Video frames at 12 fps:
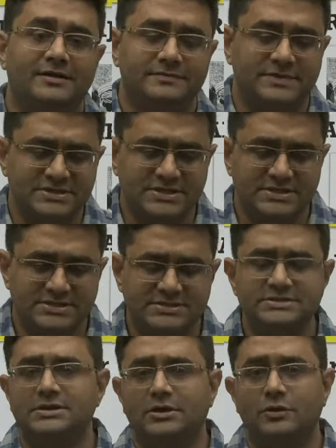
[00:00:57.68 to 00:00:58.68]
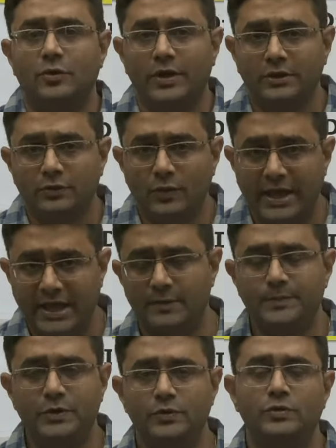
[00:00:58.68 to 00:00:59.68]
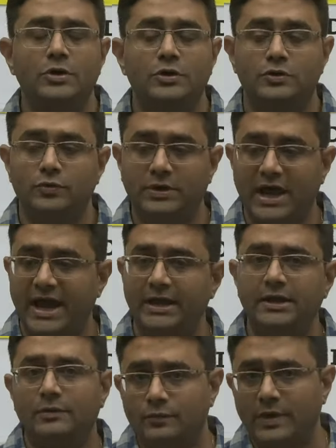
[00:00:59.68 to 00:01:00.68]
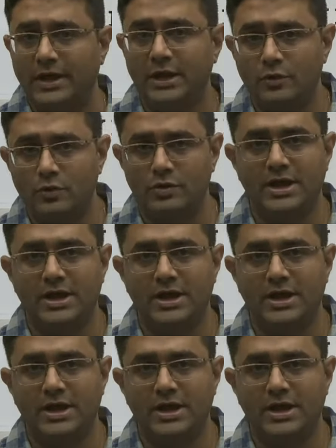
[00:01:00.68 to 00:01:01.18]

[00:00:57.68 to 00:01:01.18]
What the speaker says: this is going to help you to write very good